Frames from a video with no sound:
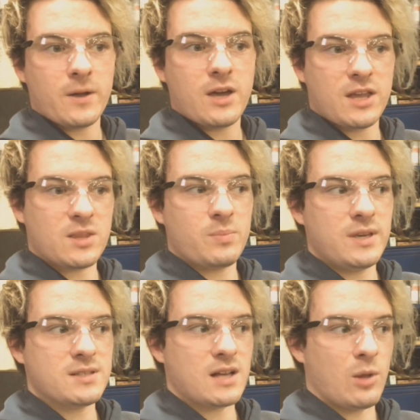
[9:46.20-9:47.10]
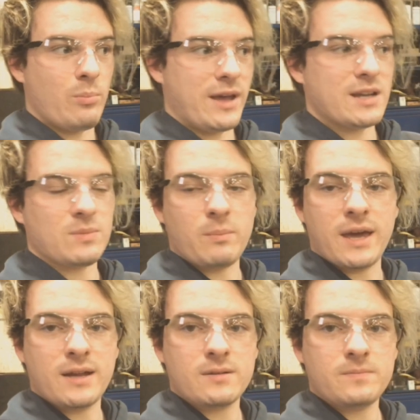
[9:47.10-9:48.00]
cut the piece, I'll bend up the
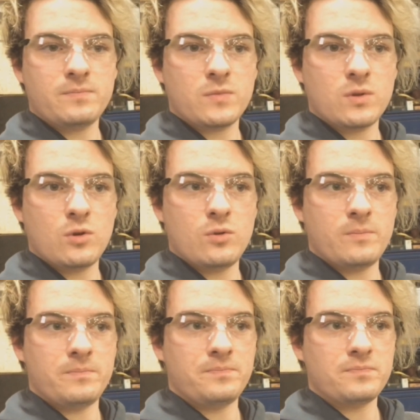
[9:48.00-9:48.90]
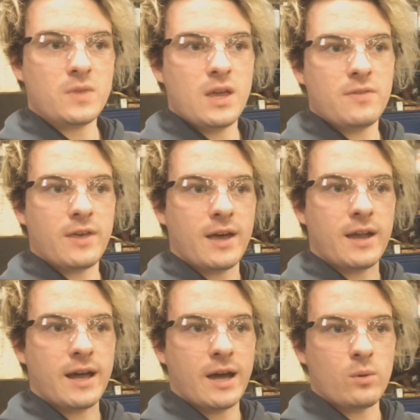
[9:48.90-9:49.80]
main hoop,
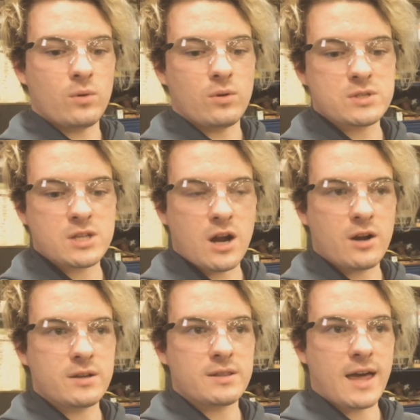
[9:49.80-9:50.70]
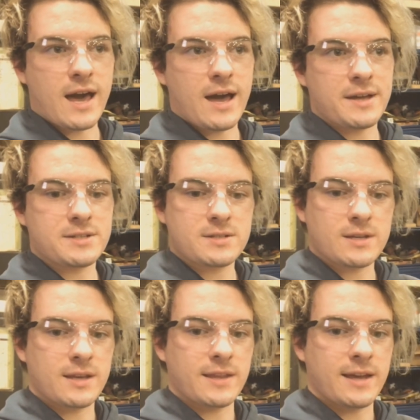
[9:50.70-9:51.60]
then I will start that,
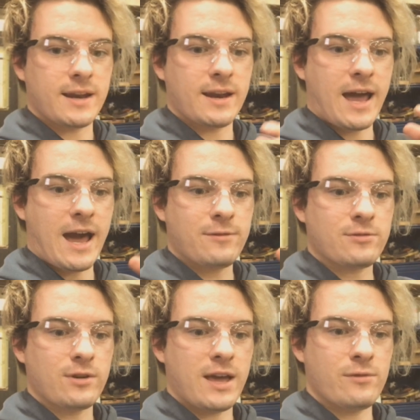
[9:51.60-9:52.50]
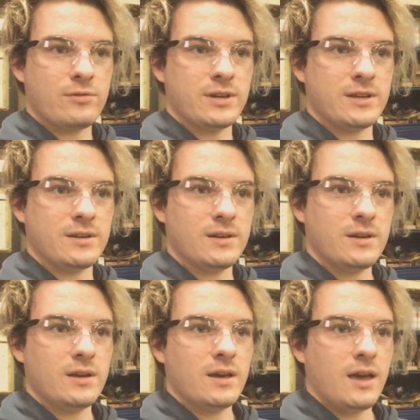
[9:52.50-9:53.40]
and then after
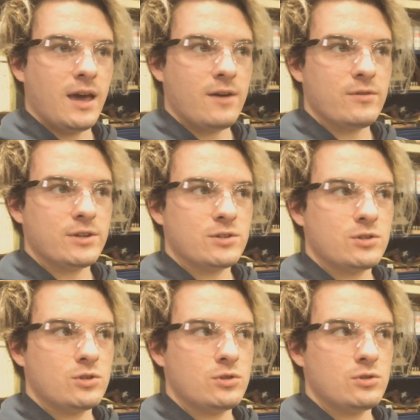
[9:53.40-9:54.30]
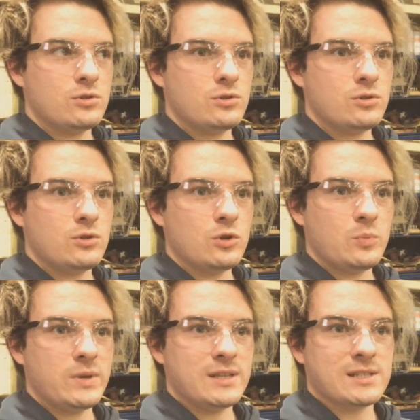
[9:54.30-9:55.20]
every 2
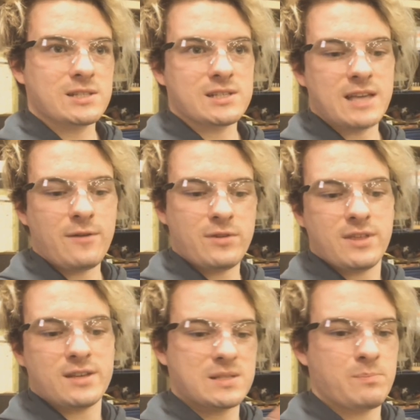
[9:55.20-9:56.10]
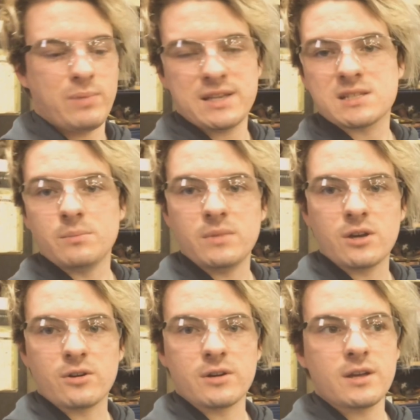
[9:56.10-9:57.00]
pieces, because everything's basically mirrored,